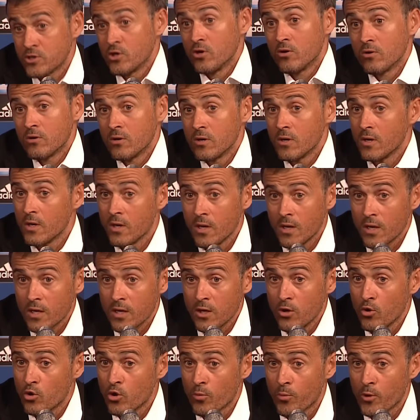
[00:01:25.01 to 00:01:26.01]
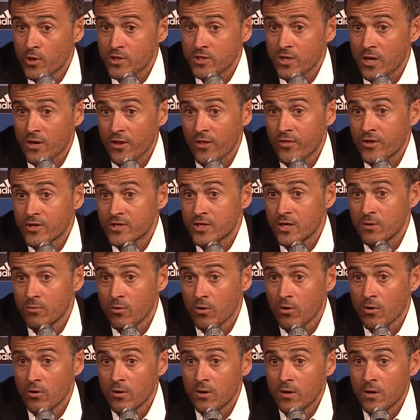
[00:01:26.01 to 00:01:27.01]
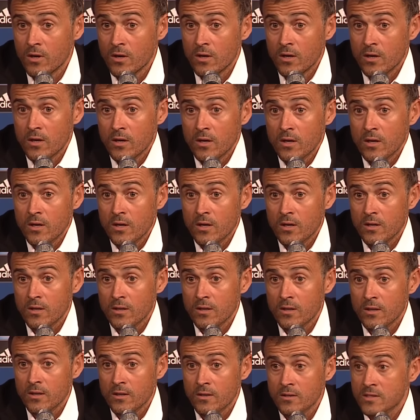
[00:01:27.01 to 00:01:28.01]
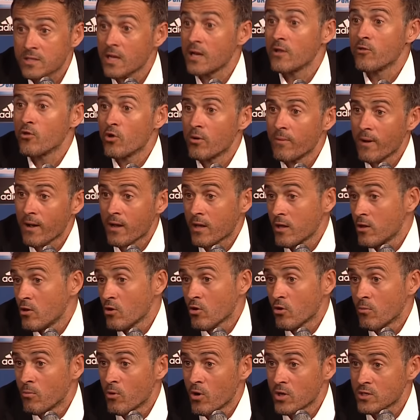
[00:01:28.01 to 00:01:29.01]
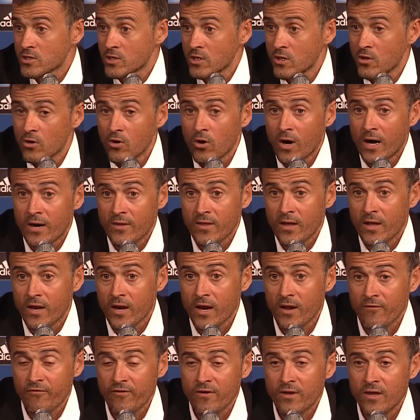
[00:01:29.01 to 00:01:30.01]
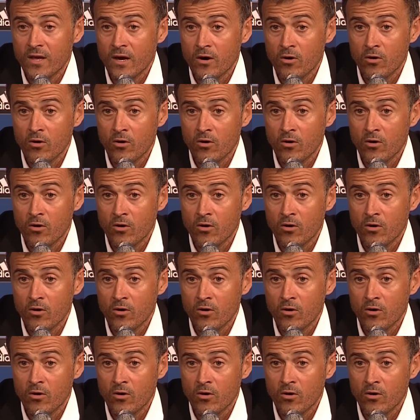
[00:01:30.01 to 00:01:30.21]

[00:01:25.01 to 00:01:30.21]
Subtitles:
Players can be decisive coming off the bench today, like Rafinha Granada today.